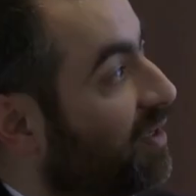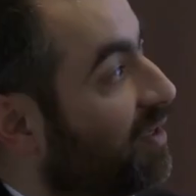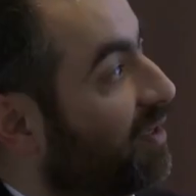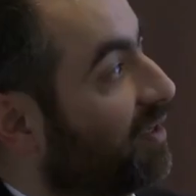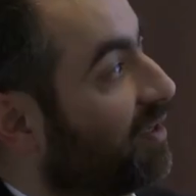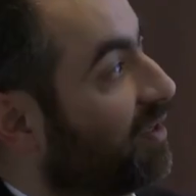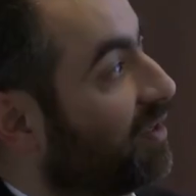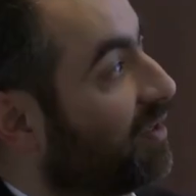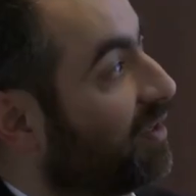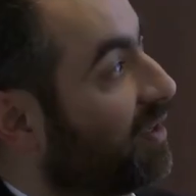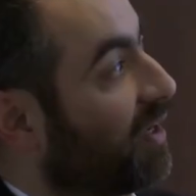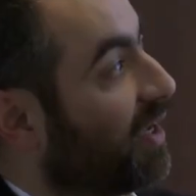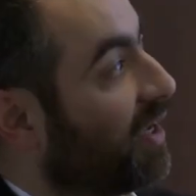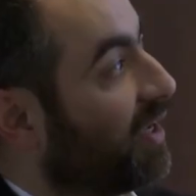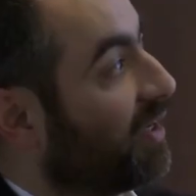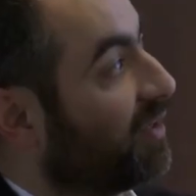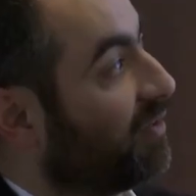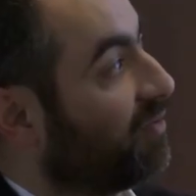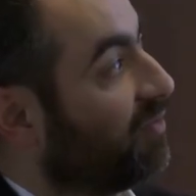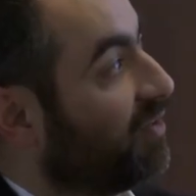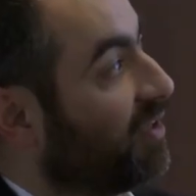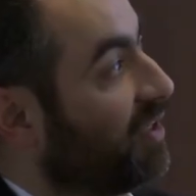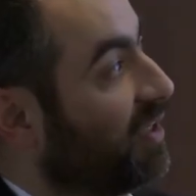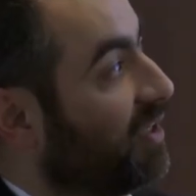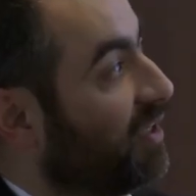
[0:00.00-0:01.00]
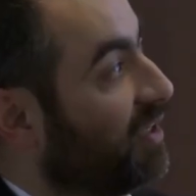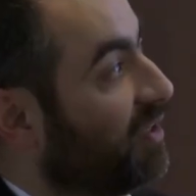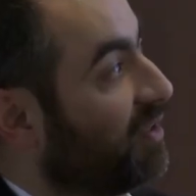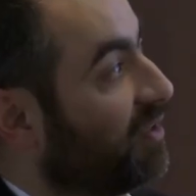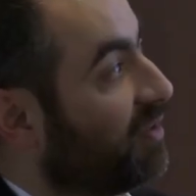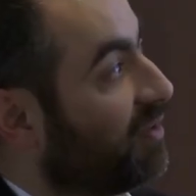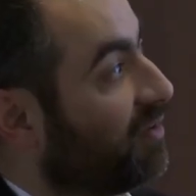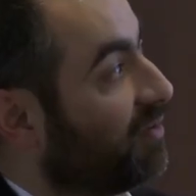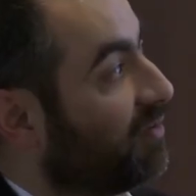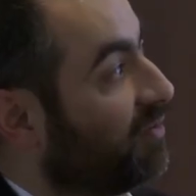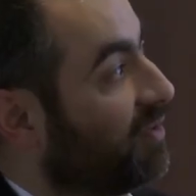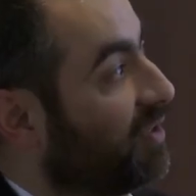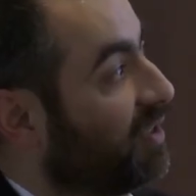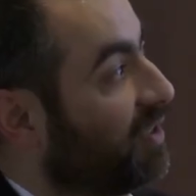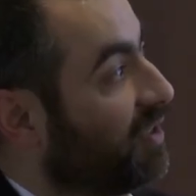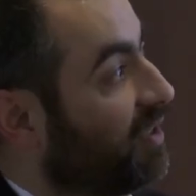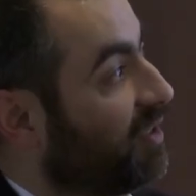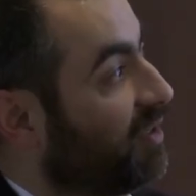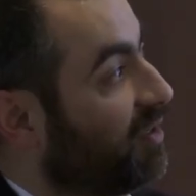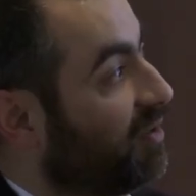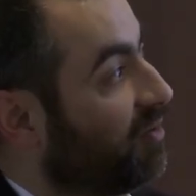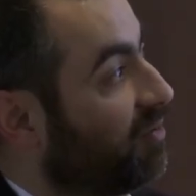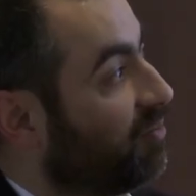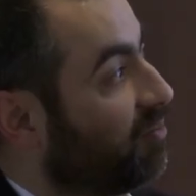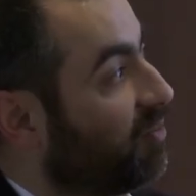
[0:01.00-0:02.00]
And we
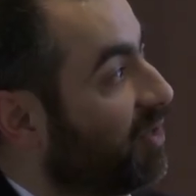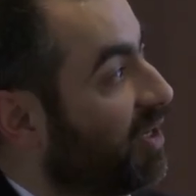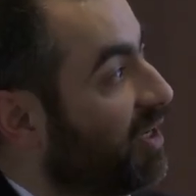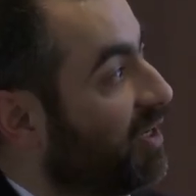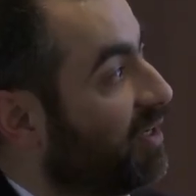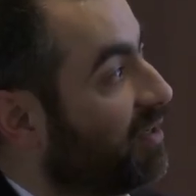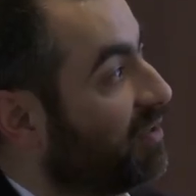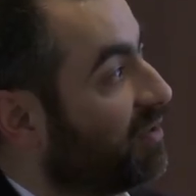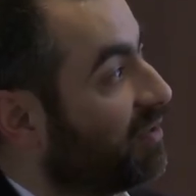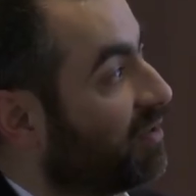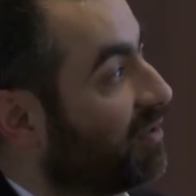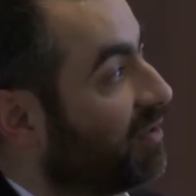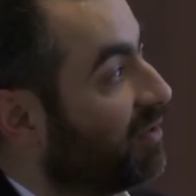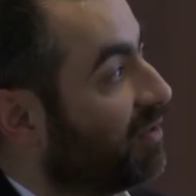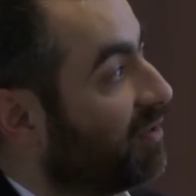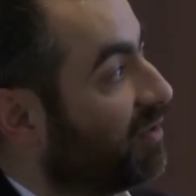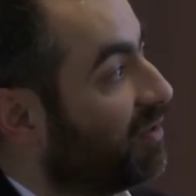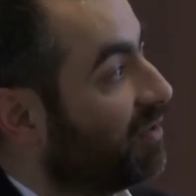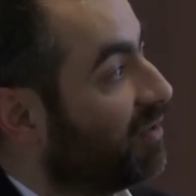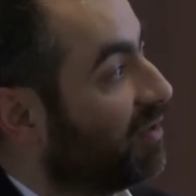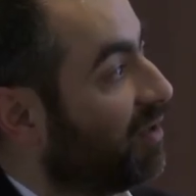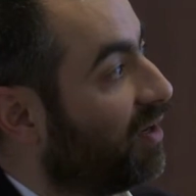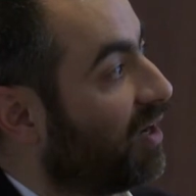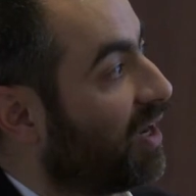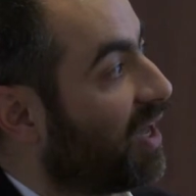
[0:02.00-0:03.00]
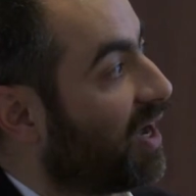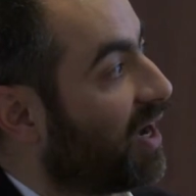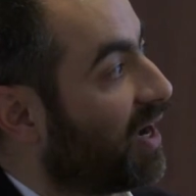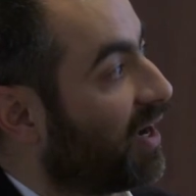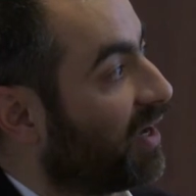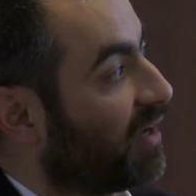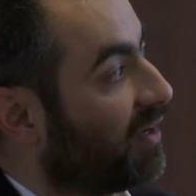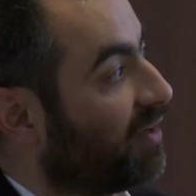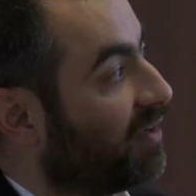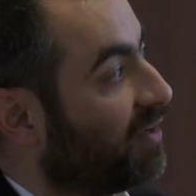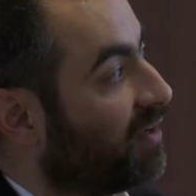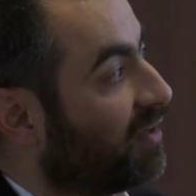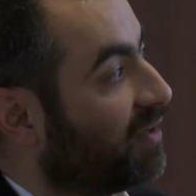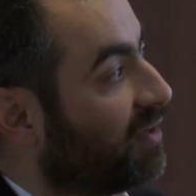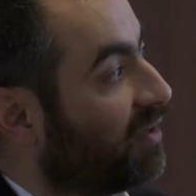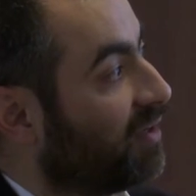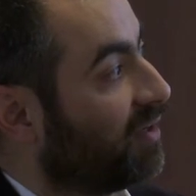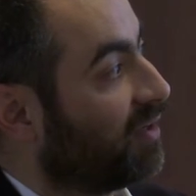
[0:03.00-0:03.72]
made a line